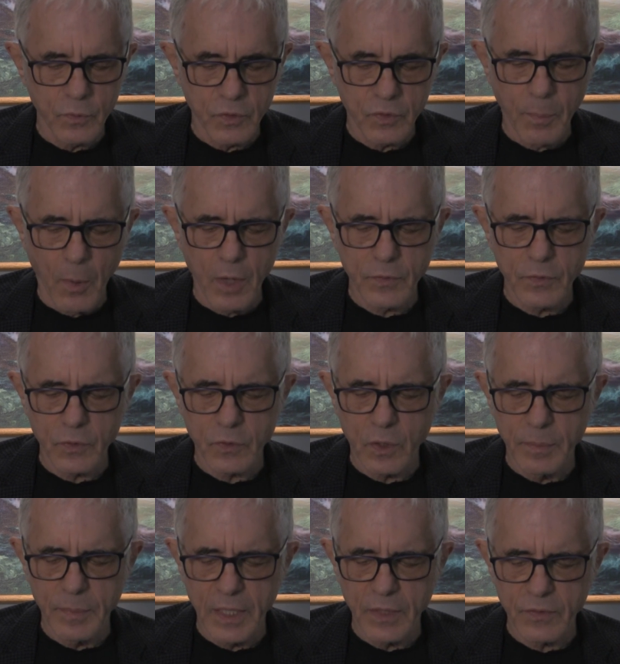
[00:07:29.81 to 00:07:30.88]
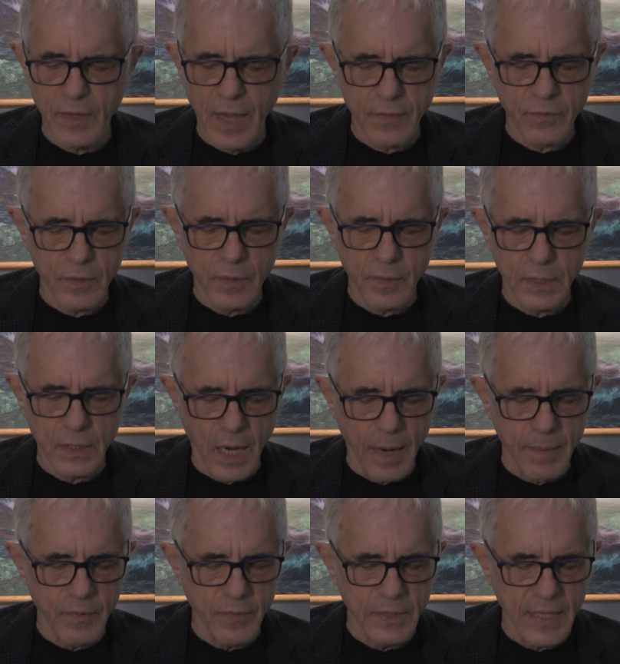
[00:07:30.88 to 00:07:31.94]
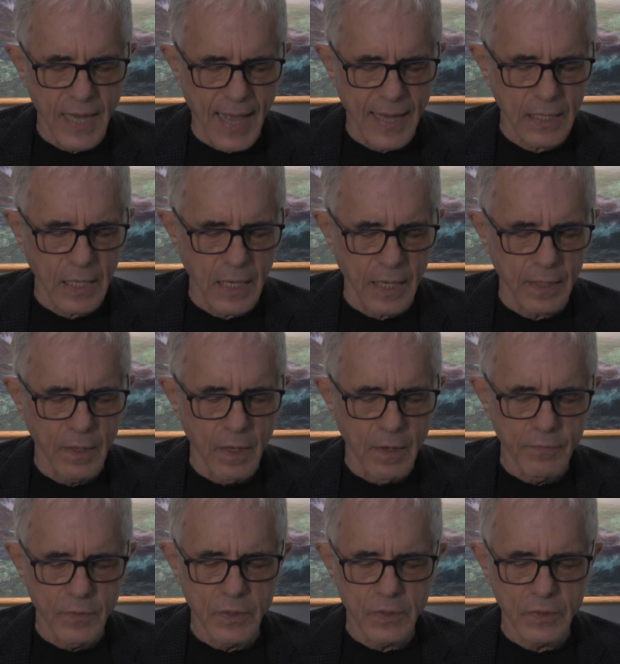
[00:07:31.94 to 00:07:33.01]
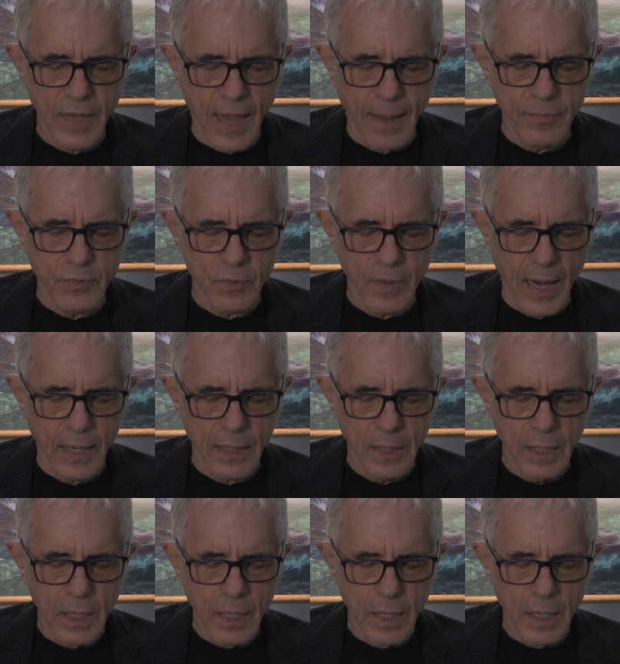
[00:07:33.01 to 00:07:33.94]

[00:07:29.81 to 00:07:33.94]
responses could be assessed at the time of the data cut for this abstract,